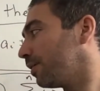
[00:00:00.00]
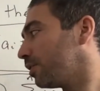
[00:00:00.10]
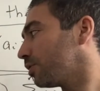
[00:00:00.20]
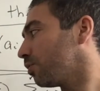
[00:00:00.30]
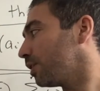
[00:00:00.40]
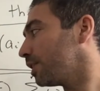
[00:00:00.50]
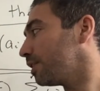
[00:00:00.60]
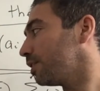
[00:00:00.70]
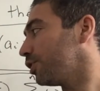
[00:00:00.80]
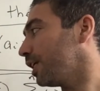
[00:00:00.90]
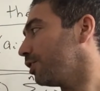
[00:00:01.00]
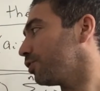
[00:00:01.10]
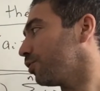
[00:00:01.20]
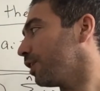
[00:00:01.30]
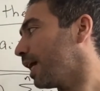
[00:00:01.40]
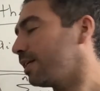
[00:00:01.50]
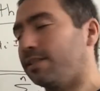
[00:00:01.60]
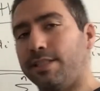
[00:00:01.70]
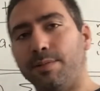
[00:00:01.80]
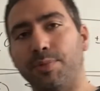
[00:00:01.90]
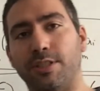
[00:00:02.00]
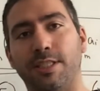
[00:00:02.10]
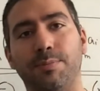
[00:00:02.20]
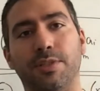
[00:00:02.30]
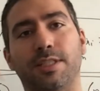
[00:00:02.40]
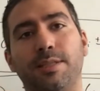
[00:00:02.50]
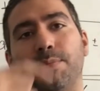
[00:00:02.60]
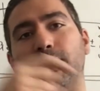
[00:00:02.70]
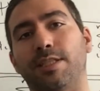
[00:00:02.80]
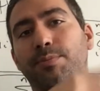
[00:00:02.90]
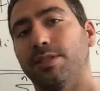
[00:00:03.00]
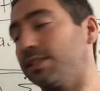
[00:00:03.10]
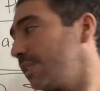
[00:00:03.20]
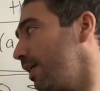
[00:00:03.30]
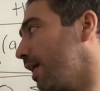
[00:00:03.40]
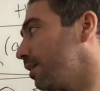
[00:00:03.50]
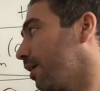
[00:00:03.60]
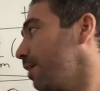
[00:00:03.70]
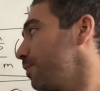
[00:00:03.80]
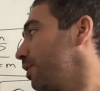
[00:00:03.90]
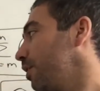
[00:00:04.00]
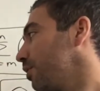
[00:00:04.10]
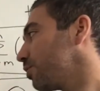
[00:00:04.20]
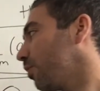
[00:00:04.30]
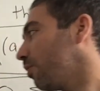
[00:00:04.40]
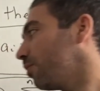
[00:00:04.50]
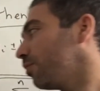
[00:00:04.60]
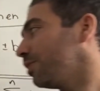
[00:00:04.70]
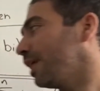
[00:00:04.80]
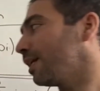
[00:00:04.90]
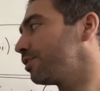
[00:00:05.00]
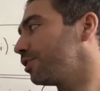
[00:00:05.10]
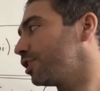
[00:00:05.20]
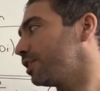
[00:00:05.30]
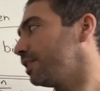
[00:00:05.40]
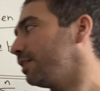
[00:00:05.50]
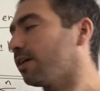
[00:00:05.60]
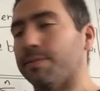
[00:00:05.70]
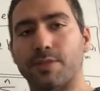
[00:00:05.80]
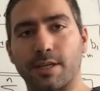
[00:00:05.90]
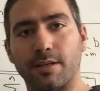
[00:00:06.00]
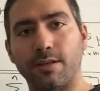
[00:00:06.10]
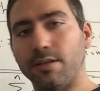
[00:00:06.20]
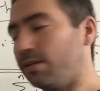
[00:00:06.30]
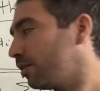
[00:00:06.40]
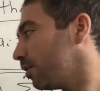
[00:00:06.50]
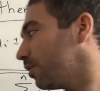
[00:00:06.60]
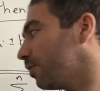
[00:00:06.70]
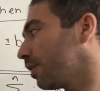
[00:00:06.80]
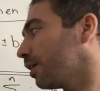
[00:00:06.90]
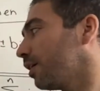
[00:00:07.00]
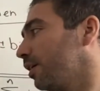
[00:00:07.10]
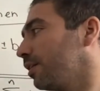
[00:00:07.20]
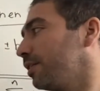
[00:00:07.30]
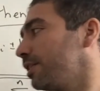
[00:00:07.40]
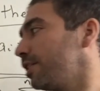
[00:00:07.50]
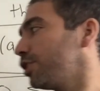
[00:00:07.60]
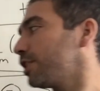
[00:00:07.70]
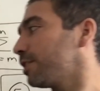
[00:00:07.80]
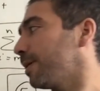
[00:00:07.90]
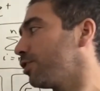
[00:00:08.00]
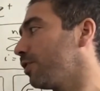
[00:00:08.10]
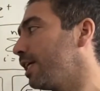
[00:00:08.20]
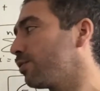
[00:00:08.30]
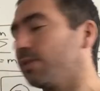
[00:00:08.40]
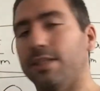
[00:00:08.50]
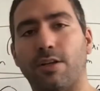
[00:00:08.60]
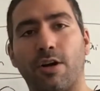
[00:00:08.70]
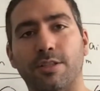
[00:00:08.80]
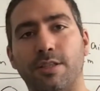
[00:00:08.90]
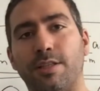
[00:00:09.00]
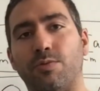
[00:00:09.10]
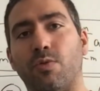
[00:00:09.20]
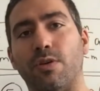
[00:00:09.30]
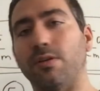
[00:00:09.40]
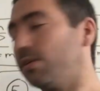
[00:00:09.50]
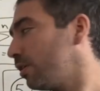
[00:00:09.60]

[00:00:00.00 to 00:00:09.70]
So this doesn't change. So you're adding c plus c plus c plus c plus c n times. So the answer is just c times n. Okay. This is just a special case where the constant is 1.